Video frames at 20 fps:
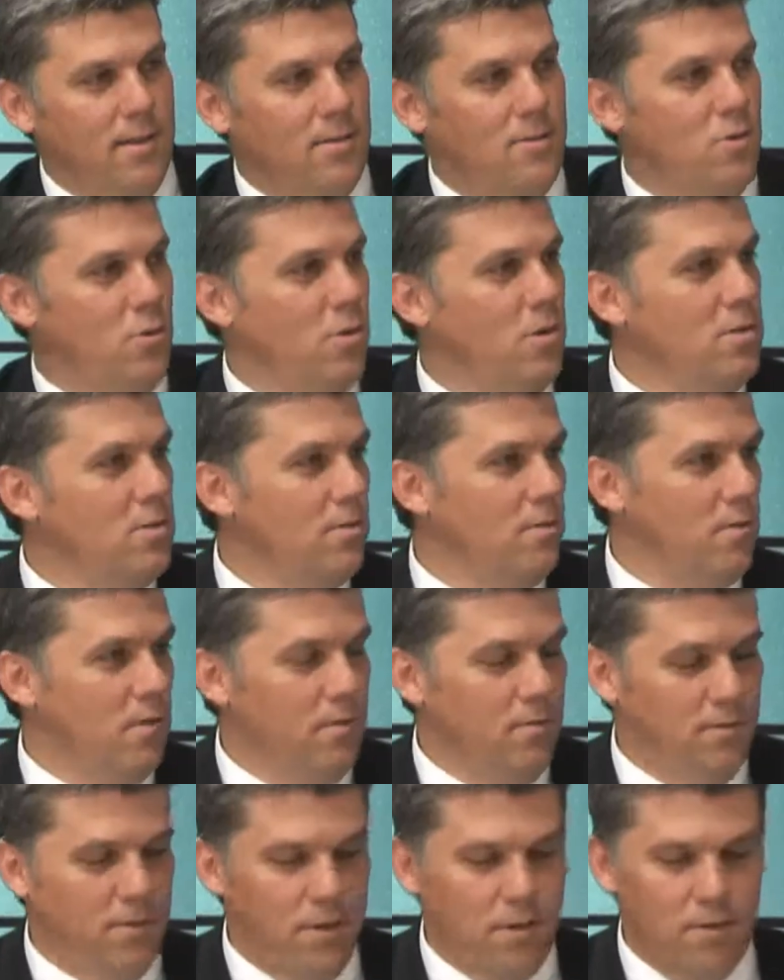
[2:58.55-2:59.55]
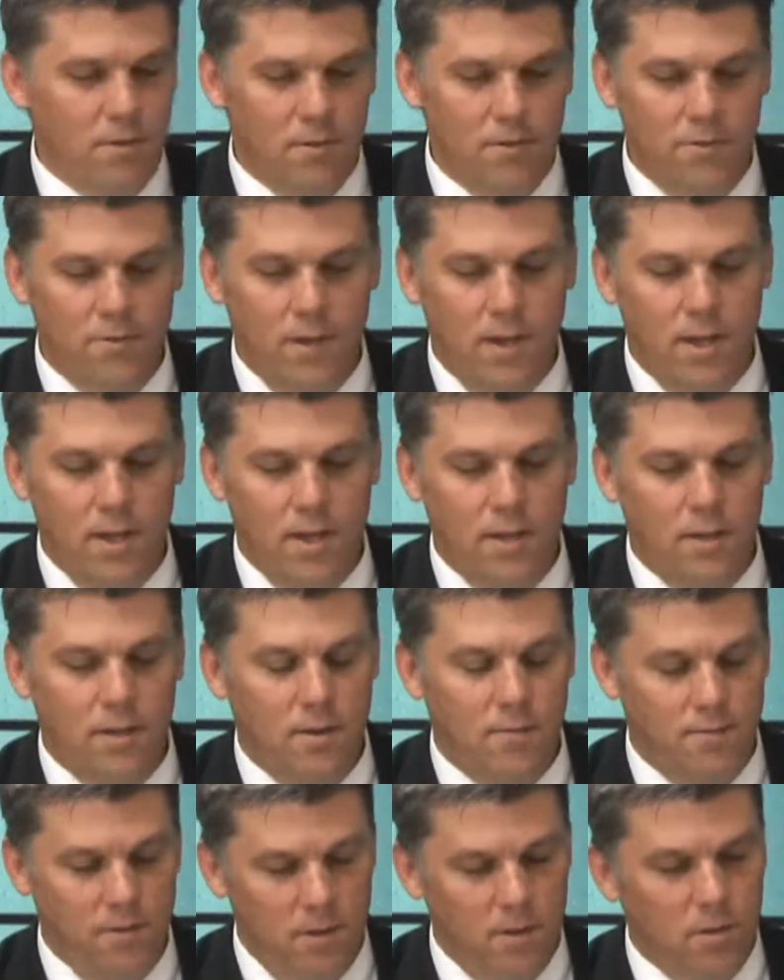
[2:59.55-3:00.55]
the choice of a federal fine,
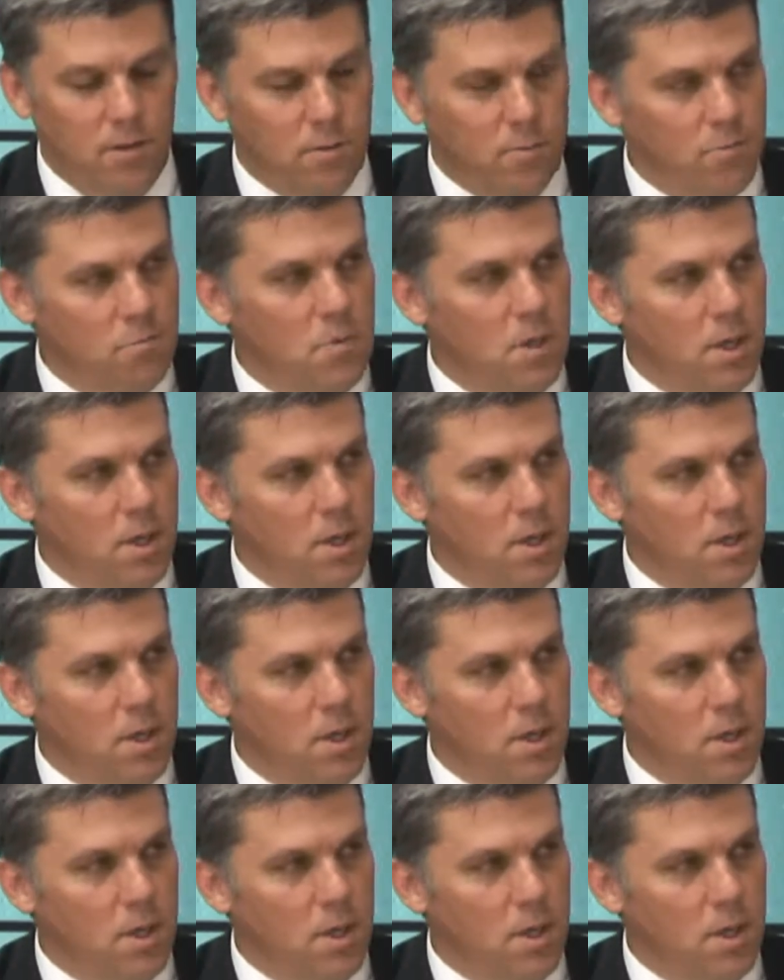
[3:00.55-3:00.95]
felony